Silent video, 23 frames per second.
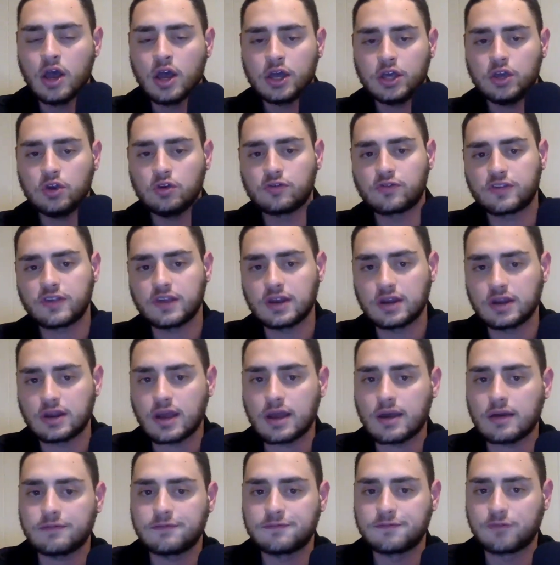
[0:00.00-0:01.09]
Houston
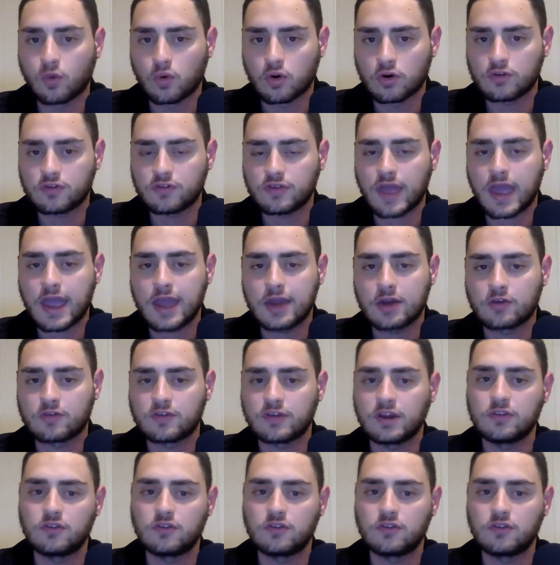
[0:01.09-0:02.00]
forced Anderson